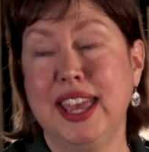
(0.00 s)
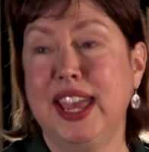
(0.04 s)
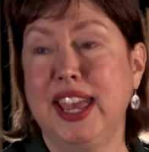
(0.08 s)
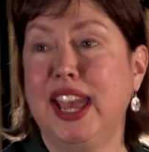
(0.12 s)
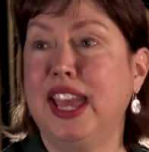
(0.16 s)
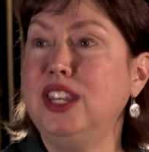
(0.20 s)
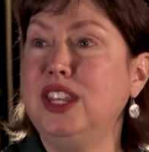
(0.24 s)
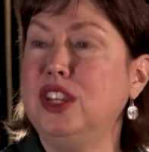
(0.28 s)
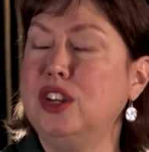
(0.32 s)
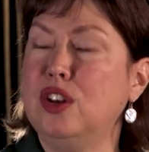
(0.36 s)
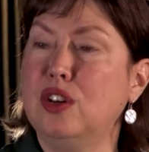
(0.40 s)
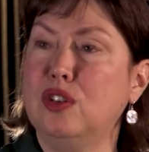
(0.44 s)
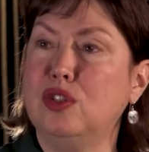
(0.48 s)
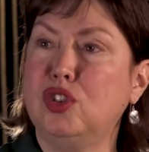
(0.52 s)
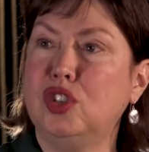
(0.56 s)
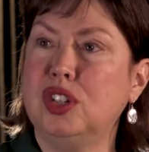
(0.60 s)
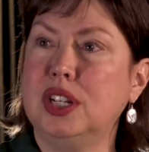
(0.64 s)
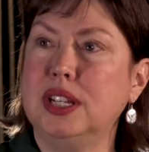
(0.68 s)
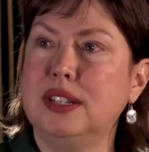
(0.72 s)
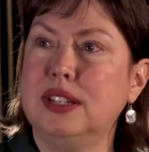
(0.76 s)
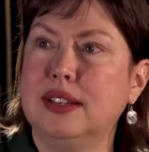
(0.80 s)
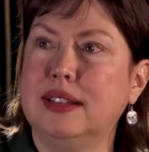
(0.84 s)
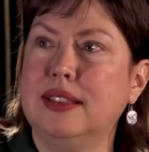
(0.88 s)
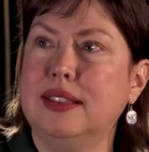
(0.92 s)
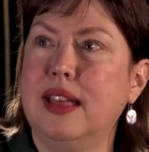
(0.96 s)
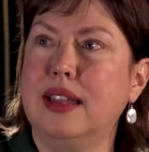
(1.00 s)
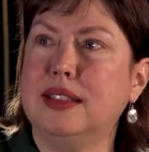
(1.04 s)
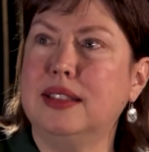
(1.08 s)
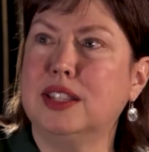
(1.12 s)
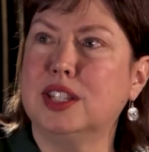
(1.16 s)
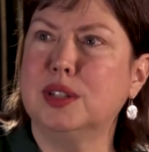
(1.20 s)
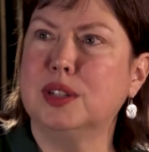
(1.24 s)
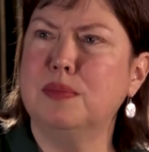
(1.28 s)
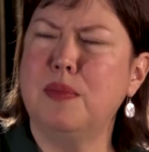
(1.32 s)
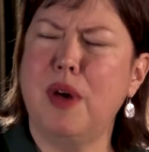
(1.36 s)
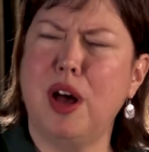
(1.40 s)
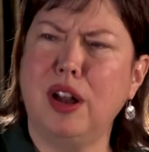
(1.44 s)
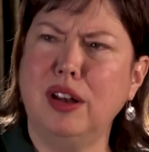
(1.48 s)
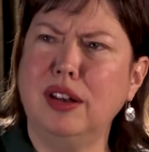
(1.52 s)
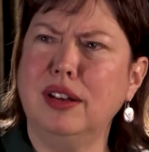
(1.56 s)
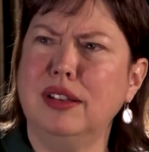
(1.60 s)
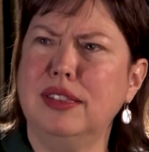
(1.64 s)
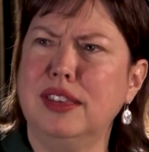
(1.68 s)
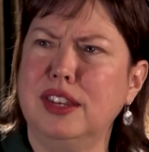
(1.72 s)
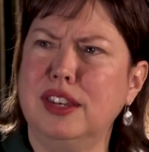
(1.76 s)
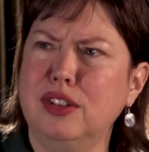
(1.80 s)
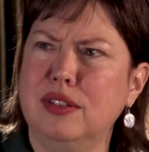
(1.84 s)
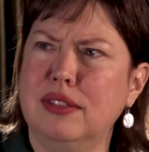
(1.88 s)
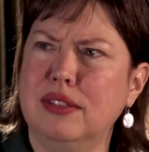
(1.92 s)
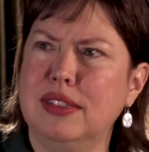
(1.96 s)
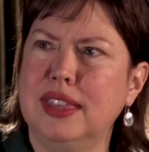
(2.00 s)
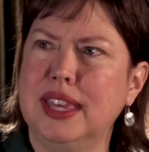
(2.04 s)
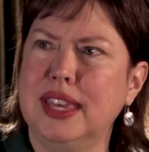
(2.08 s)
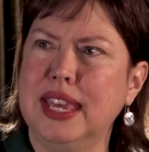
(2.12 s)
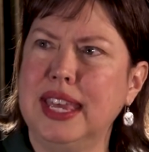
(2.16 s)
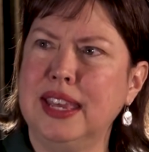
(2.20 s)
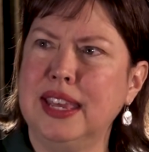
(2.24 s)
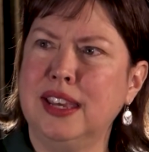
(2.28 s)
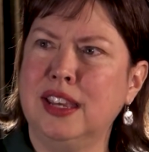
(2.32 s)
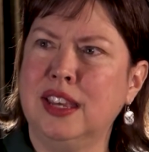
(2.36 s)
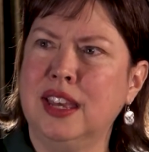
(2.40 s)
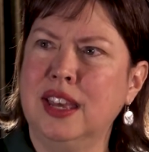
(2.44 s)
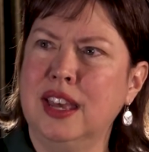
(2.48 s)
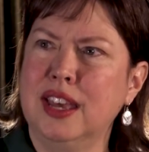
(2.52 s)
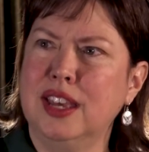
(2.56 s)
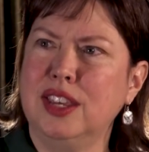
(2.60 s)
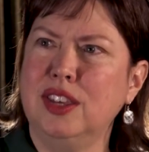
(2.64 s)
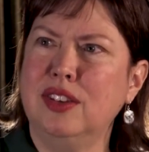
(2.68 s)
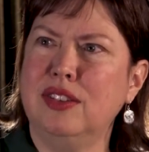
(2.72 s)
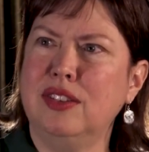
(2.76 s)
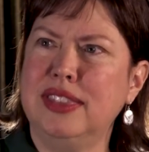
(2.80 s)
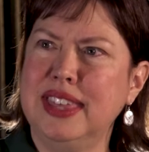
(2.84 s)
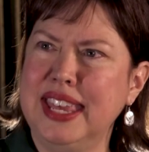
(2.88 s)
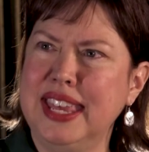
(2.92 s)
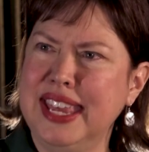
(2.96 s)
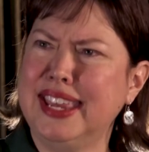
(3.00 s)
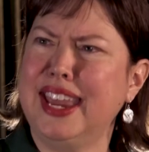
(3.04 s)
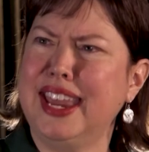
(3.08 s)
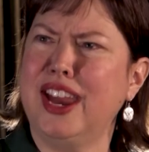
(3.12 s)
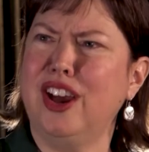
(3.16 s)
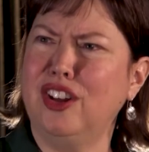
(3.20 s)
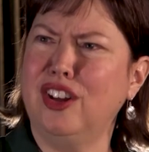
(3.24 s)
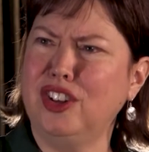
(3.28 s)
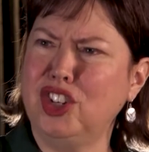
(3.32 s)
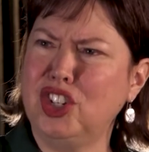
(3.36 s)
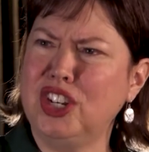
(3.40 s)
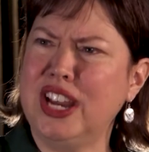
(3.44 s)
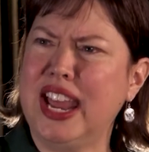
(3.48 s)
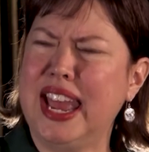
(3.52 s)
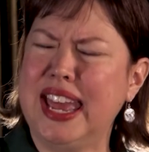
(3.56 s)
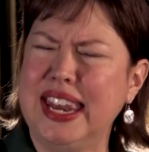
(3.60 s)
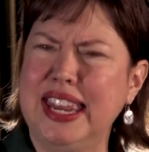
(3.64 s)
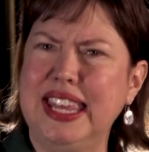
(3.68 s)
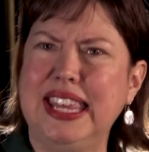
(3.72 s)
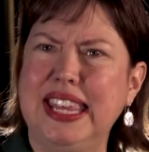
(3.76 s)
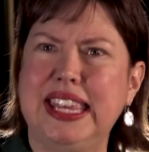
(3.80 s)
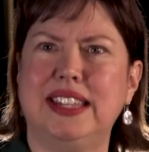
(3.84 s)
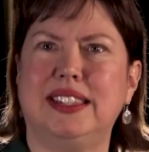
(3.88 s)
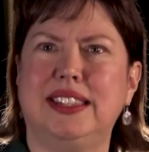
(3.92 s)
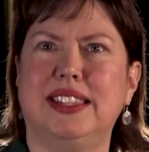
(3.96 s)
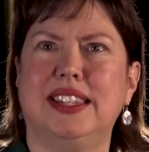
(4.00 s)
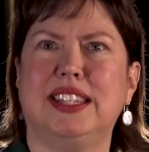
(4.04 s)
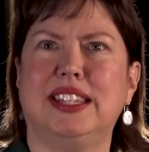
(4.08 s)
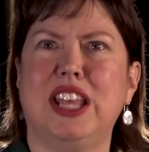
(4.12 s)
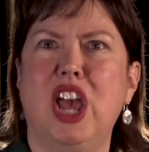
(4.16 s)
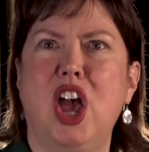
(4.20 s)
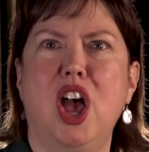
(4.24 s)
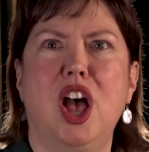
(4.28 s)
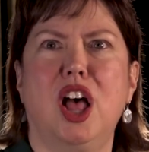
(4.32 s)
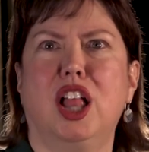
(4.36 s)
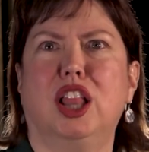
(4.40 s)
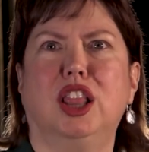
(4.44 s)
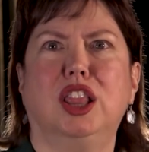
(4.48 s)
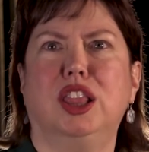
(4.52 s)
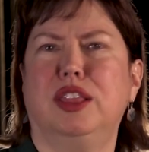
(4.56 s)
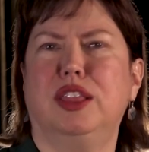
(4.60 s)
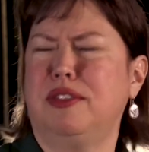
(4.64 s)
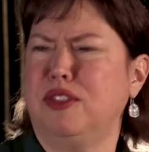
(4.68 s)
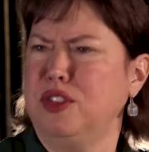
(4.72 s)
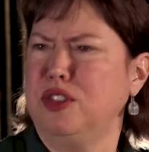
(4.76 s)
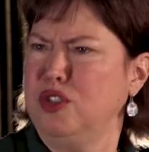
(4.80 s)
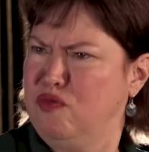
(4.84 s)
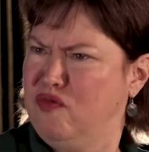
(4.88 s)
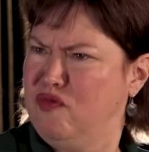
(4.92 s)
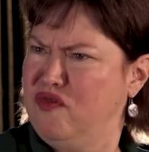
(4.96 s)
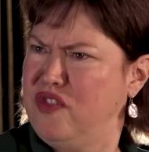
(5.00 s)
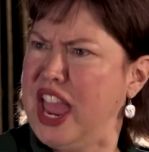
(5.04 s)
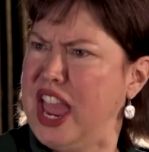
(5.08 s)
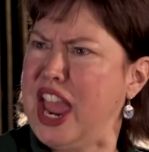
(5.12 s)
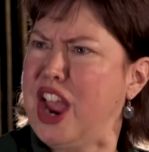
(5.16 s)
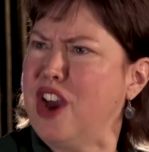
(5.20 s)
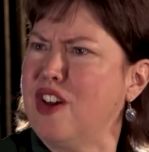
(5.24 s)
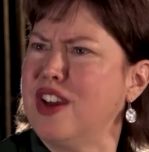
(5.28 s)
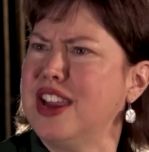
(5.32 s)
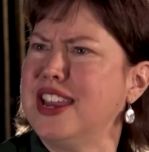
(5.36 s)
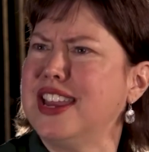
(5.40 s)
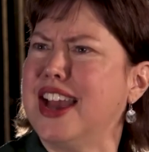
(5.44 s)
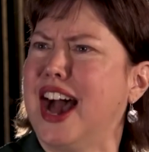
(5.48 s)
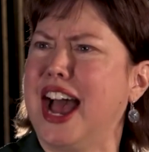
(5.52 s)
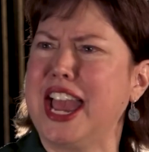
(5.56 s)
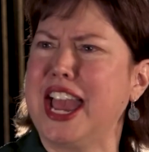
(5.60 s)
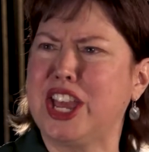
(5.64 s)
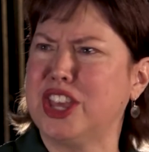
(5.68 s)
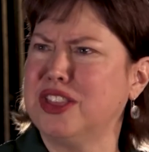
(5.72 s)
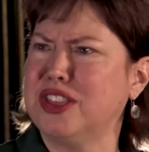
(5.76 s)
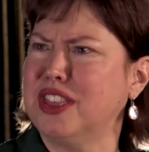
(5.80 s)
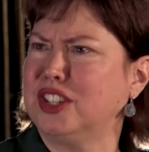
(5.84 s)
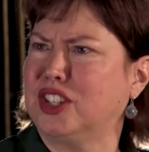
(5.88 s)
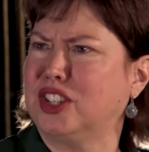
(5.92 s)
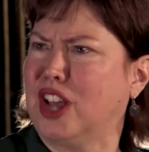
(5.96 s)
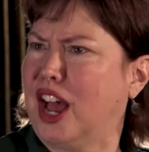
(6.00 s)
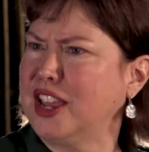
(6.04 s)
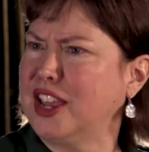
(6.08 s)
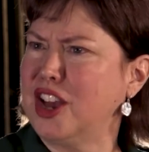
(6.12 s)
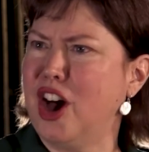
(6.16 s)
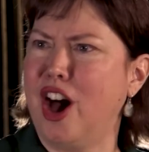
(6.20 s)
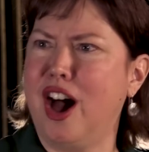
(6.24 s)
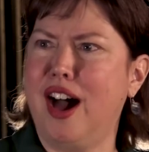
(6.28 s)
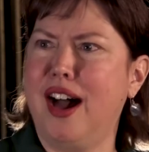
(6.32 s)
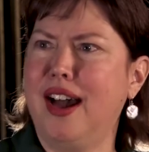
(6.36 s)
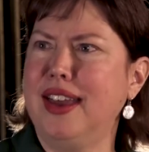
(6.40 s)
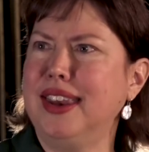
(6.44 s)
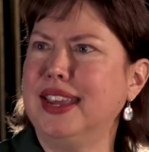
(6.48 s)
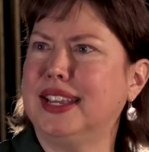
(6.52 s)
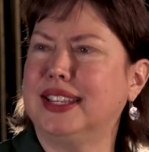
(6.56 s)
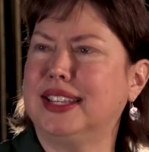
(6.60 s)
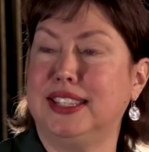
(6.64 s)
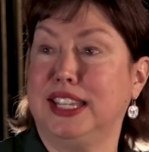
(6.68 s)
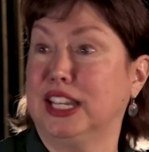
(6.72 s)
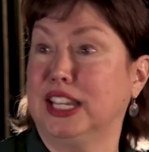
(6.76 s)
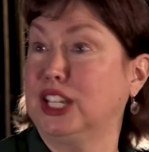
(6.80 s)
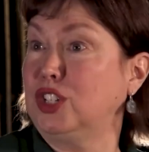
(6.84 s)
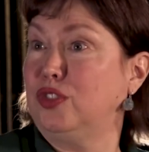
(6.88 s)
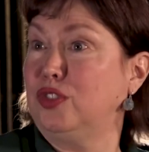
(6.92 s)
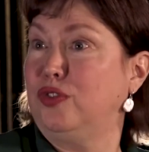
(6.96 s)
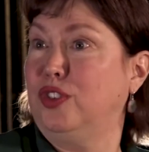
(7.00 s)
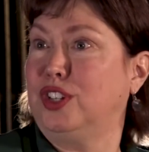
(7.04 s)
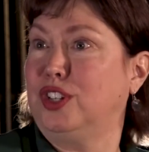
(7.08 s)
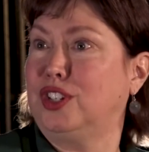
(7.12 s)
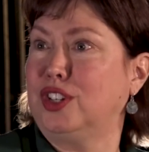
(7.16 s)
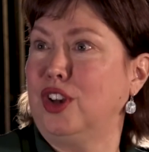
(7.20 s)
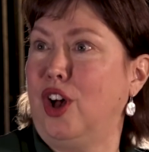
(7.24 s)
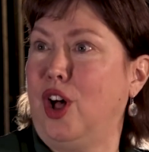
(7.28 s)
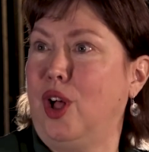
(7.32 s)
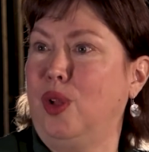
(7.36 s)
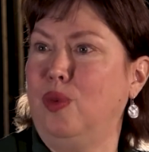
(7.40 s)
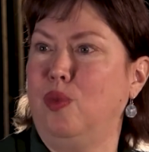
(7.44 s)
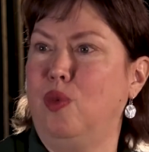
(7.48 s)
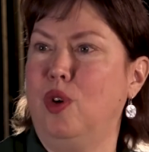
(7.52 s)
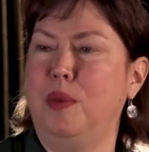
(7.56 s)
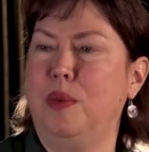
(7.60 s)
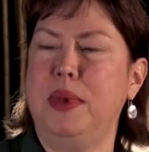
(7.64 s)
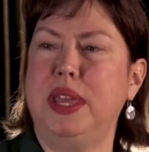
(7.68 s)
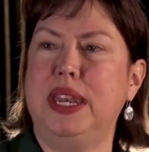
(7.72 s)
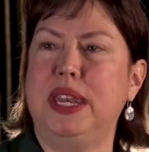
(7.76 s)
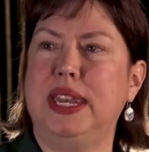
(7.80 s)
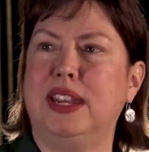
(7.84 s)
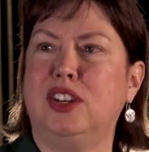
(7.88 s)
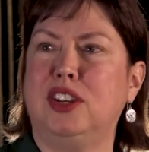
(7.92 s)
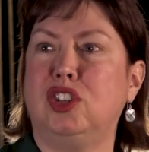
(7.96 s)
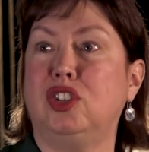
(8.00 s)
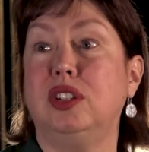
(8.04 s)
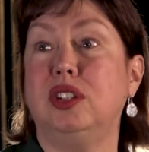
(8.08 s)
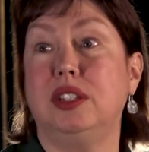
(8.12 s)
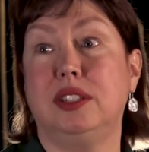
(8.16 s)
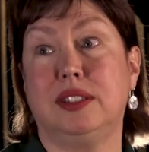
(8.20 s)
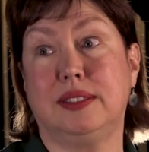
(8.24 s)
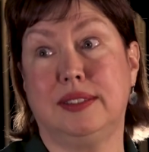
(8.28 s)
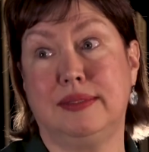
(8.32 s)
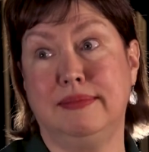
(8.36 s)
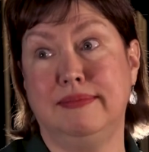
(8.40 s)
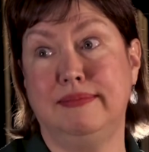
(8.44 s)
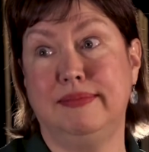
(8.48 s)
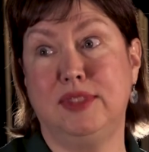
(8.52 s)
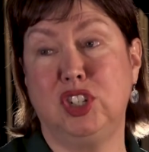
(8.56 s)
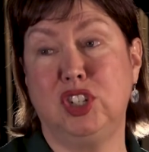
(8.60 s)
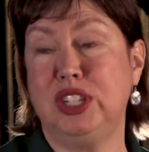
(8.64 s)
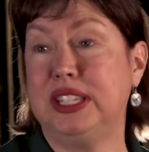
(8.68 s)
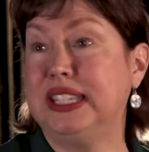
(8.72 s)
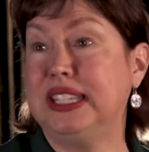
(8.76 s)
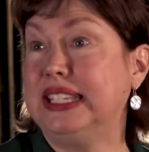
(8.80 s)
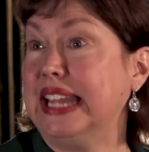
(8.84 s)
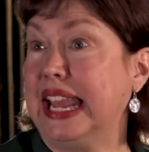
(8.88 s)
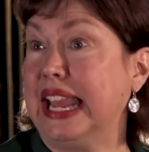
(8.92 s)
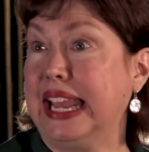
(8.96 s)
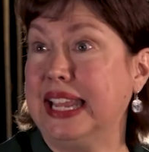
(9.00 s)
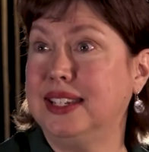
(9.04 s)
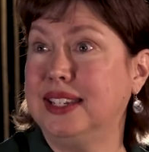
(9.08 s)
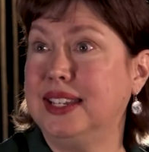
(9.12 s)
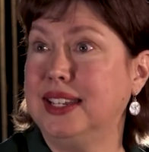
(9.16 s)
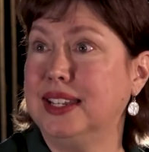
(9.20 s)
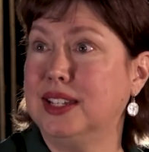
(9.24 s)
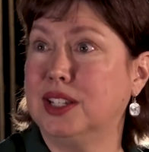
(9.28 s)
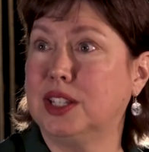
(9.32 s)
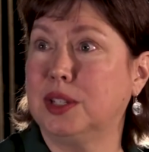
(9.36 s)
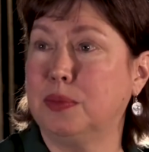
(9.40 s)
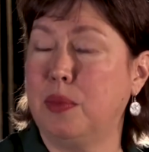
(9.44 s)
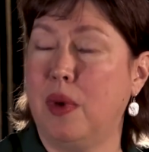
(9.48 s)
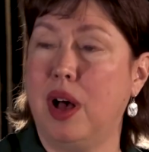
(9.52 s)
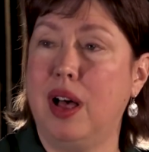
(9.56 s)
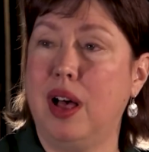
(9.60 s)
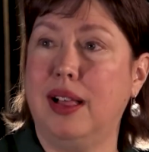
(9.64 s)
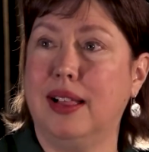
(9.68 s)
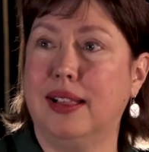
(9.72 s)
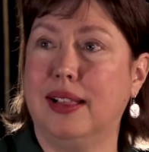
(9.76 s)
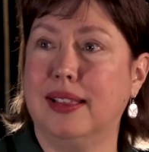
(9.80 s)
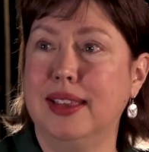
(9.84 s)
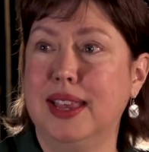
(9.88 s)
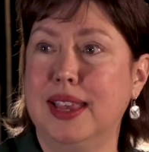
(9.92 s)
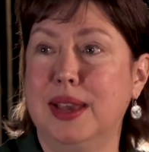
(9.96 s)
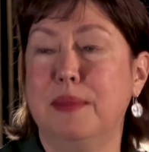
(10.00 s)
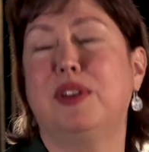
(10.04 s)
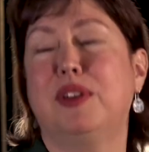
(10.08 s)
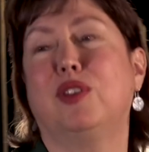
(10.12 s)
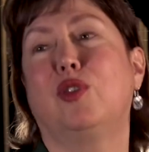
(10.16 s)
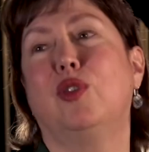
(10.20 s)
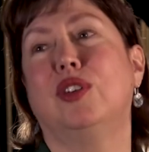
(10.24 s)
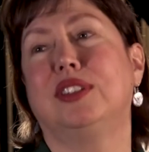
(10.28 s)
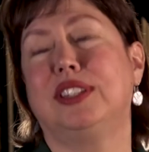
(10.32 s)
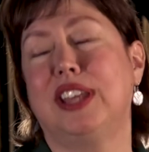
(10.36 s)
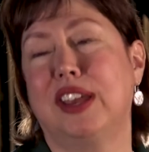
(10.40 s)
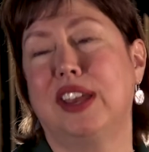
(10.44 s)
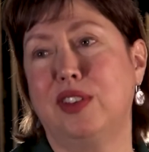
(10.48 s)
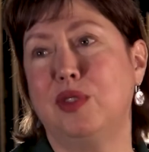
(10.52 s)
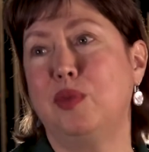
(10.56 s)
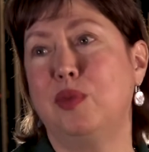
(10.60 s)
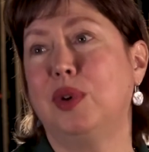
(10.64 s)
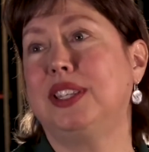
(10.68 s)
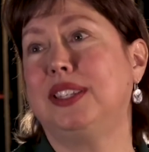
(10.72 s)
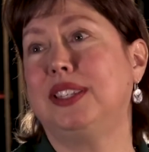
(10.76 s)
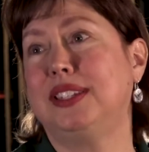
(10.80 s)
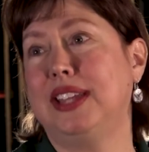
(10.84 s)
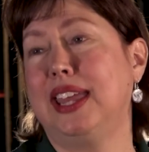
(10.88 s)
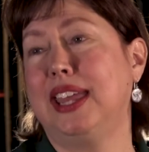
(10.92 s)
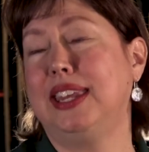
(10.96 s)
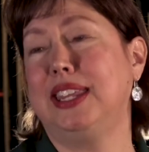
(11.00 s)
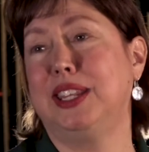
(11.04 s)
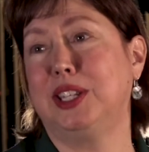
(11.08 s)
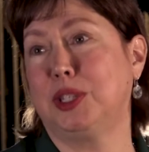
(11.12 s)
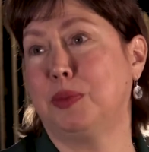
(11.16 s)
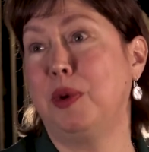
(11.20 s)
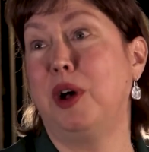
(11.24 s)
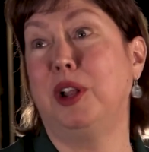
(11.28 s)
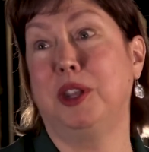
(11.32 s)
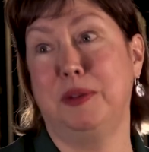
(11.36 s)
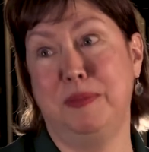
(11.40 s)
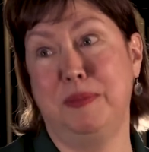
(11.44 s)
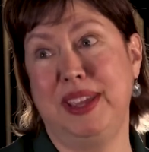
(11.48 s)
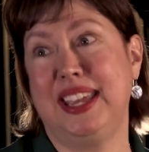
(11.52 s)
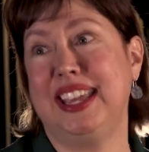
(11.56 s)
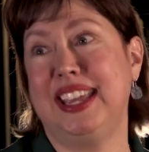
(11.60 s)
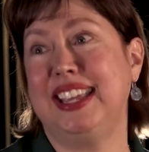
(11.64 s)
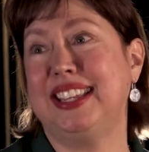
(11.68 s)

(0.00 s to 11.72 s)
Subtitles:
and she's a lot smaller than you think. You think Carol Channing is this this iconic 6-foot-tall woman, and she's dainty and small. But of course, everyone's dainty and small to me.